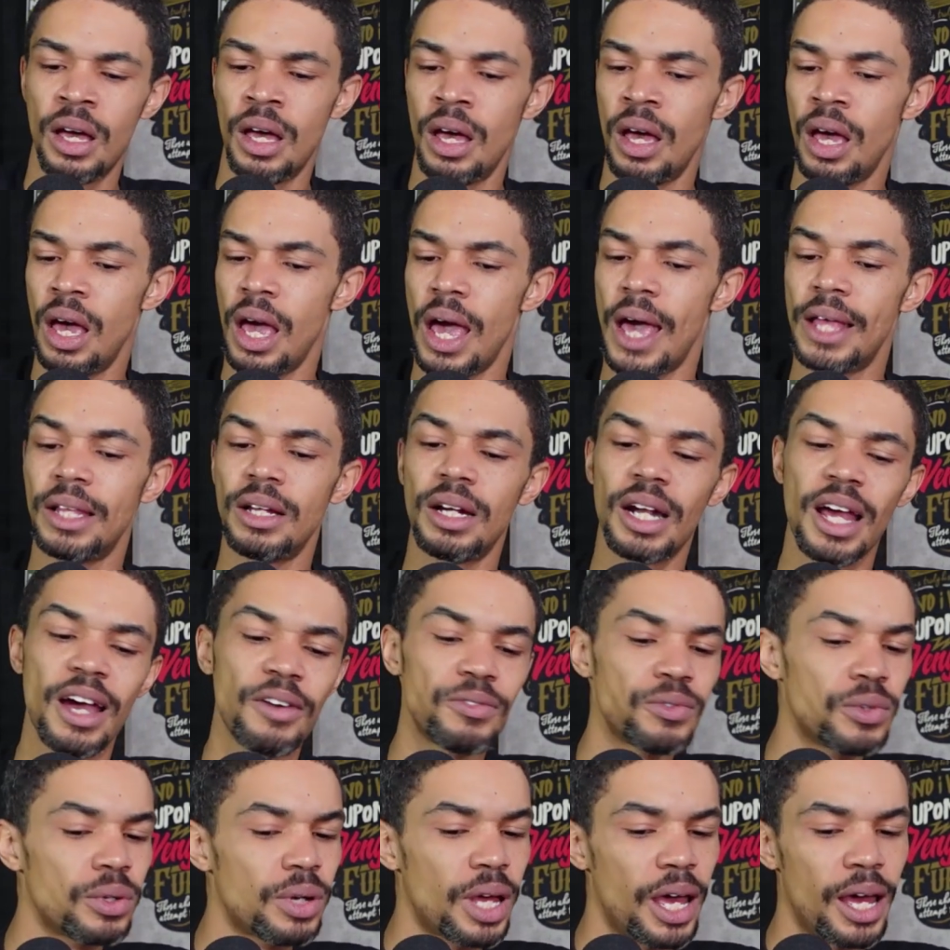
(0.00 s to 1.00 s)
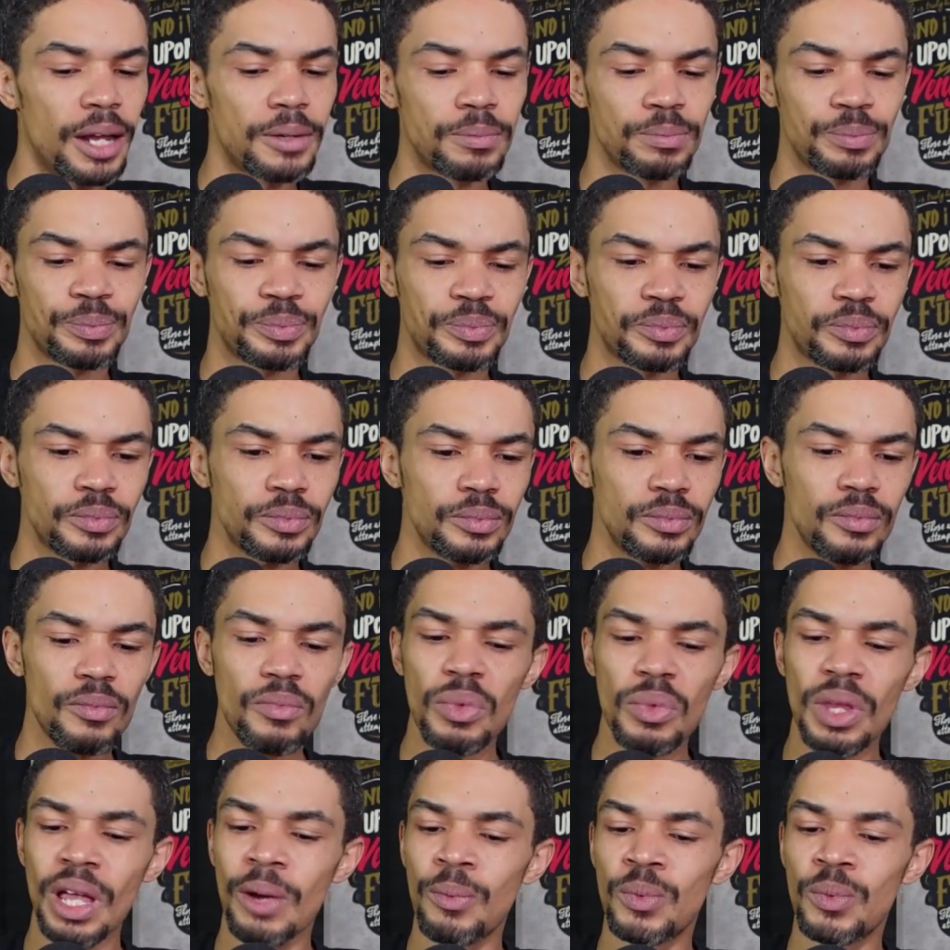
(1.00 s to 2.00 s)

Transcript: And then after that, it was